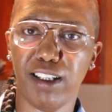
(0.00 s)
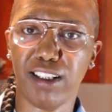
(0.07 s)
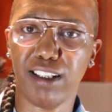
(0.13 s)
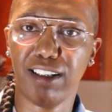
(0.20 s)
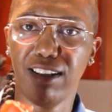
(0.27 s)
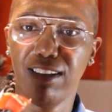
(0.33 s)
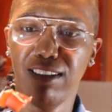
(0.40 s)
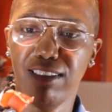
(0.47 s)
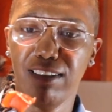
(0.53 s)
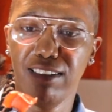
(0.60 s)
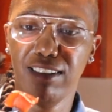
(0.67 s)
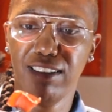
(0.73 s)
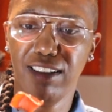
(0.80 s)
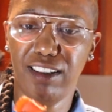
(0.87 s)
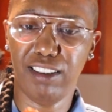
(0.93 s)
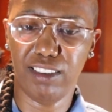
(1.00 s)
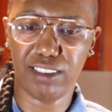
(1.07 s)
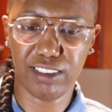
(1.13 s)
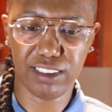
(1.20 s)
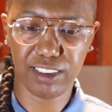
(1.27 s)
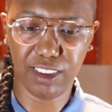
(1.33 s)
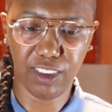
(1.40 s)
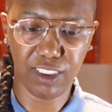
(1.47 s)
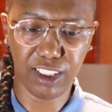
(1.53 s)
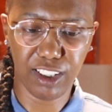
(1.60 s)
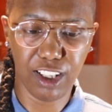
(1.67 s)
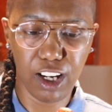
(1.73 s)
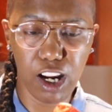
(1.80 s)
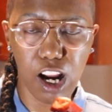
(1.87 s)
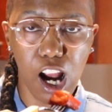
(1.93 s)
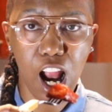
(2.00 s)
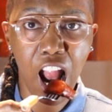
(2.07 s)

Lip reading: My God, that looks so good.